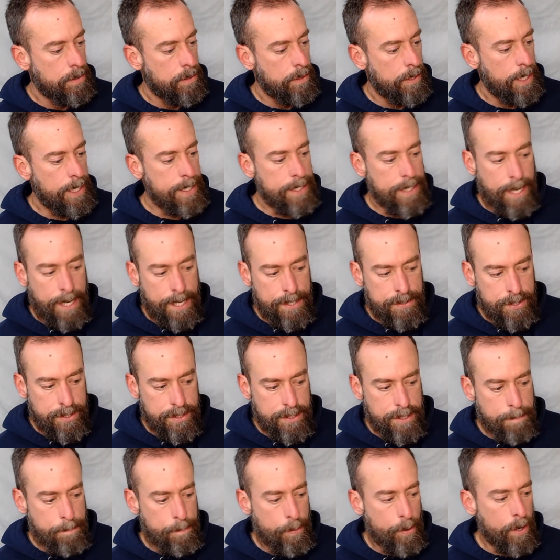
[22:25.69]
And Isaac
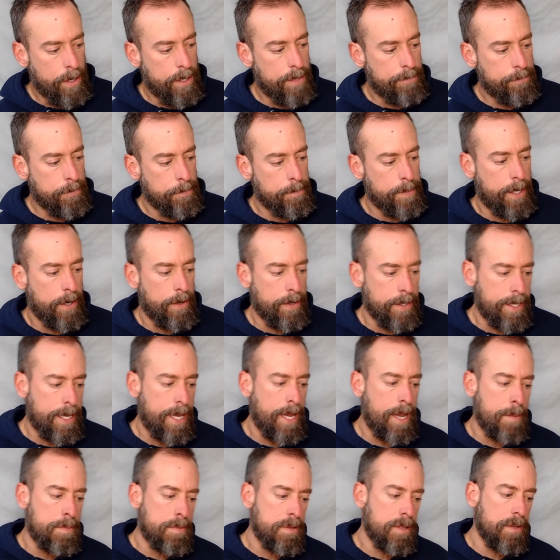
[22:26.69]
departed from there and
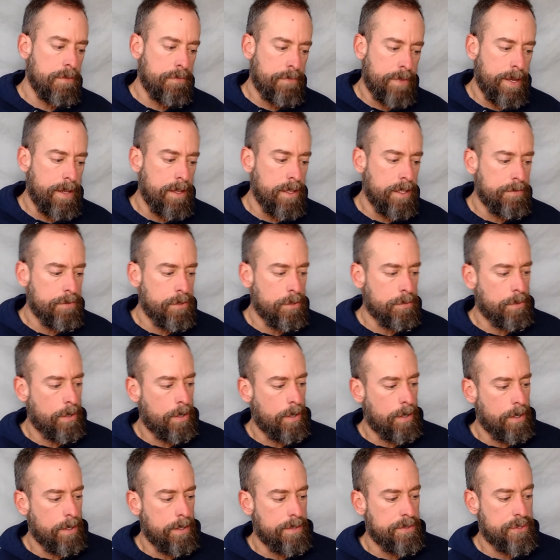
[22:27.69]
camped in the valley of
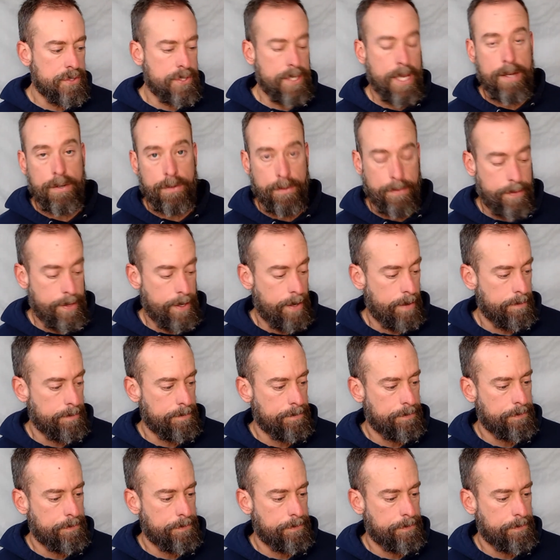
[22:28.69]
Gerar and settled there.